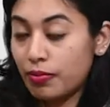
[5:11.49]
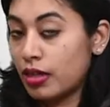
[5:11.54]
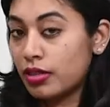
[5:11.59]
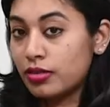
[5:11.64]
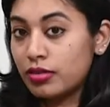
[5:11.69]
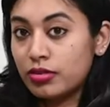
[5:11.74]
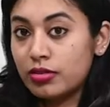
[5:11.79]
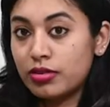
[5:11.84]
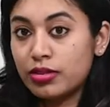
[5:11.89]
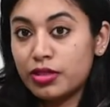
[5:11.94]

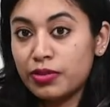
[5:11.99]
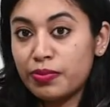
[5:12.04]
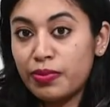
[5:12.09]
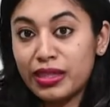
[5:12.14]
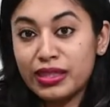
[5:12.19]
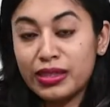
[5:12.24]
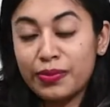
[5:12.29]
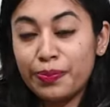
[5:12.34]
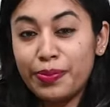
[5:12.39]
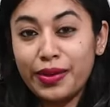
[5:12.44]
mothers
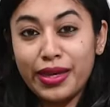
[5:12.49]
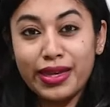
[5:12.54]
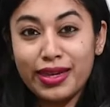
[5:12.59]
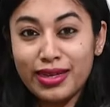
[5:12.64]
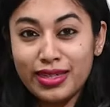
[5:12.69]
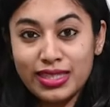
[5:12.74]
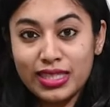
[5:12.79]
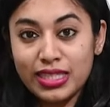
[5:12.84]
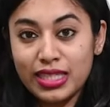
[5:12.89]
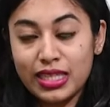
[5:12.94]
by the
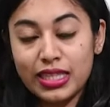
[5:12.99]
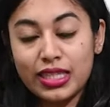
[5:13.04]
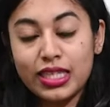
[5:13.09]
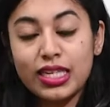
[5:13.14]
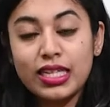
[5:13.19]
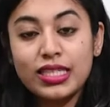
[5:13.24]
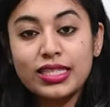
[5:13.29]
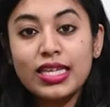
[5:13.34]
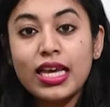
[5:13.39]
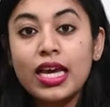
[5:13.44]
parents and
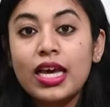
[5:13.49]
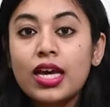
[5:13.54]
things